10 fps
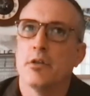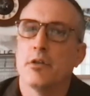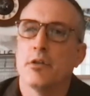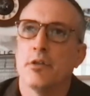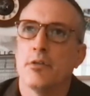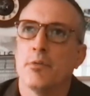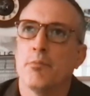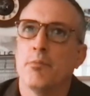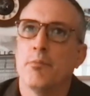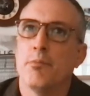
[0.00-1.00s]
the
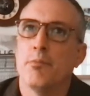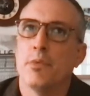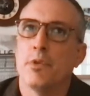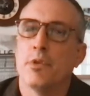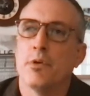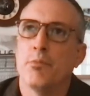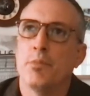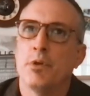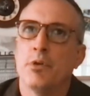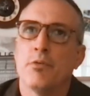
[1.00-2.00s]

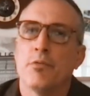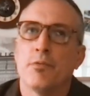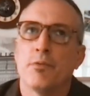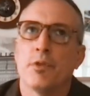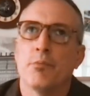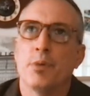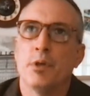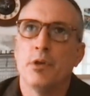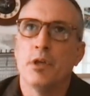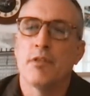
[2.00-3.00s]

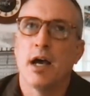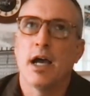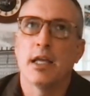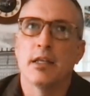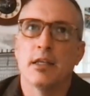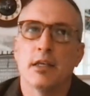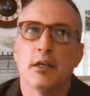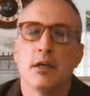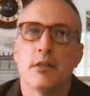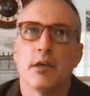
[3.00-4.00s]
beauty of the
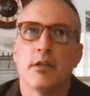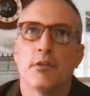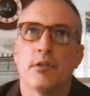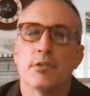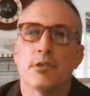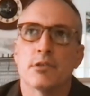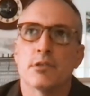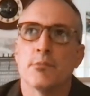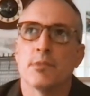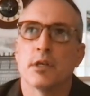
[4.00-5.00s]
idea that this is
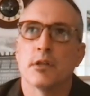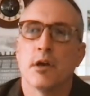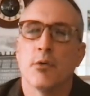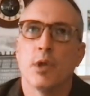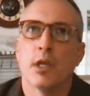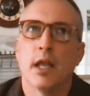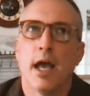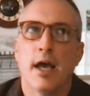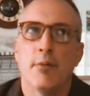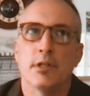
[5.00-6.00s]
something that we
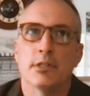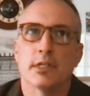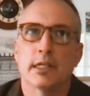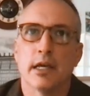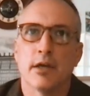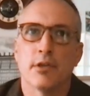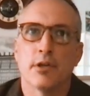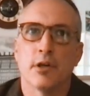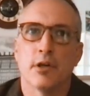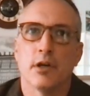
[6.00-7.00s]
inhabit
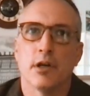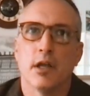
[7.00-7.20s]
together.